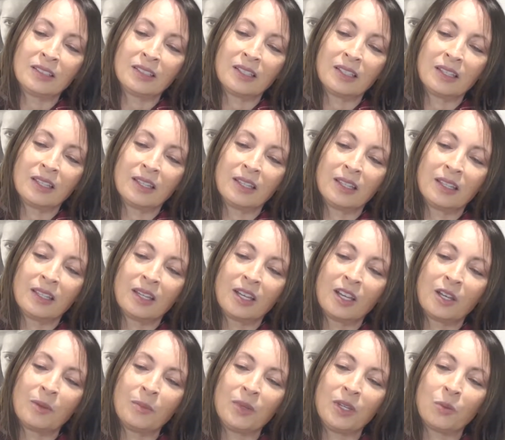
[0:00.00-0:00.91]

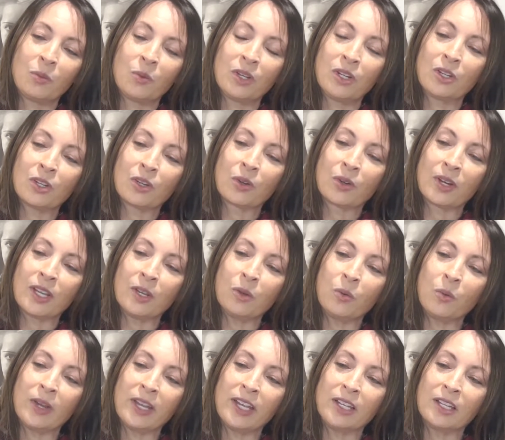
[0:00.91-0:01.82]
I mean, what a great
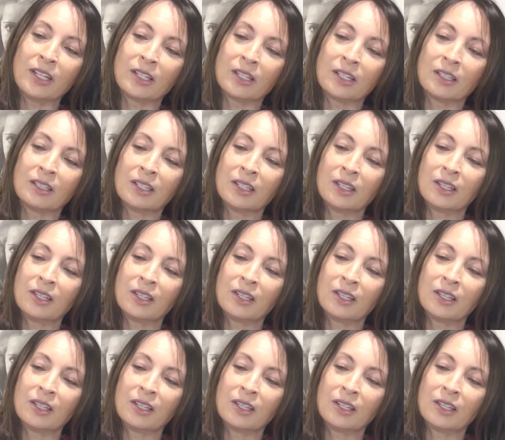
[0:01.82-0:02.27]
way to